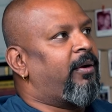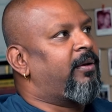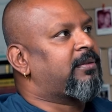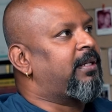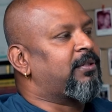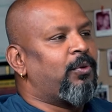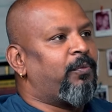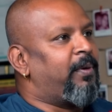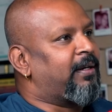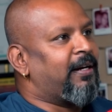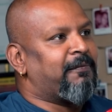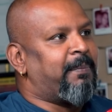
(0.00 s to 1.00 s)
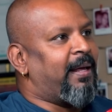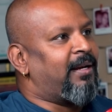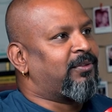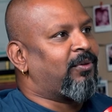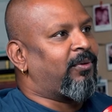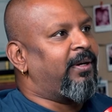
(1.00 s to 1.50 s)
honest, there's no work-life
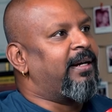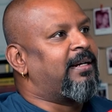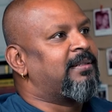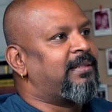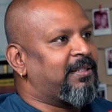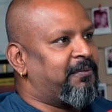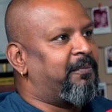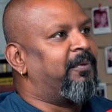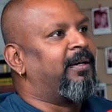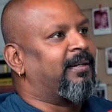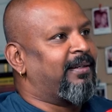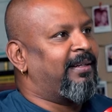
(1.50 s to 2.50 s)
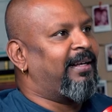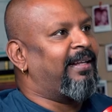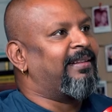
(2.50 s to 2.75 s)
balance at all. It is just work.